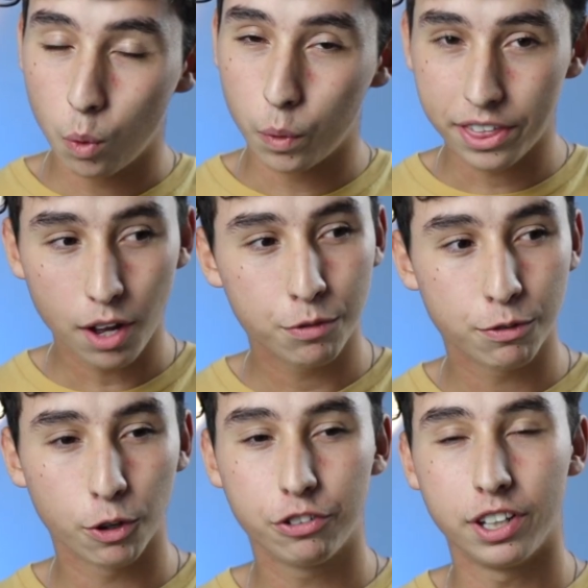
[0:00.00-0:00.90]
without
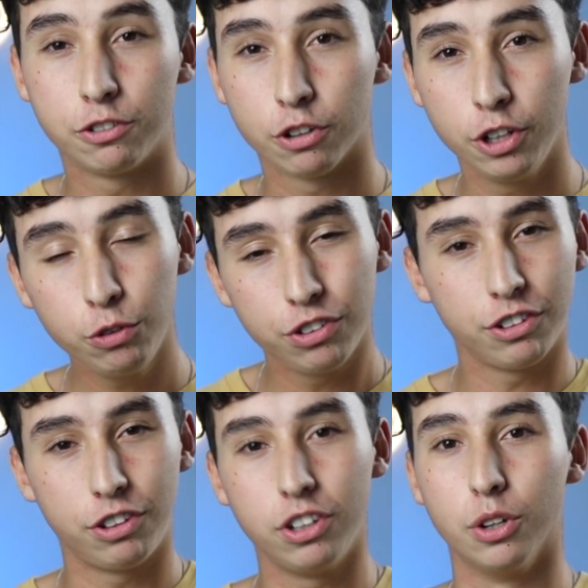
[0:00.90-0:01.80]
first
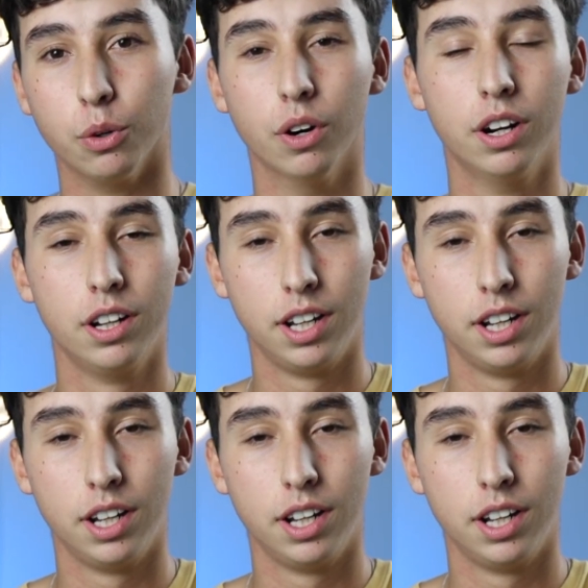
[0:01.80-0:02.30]
introducing to you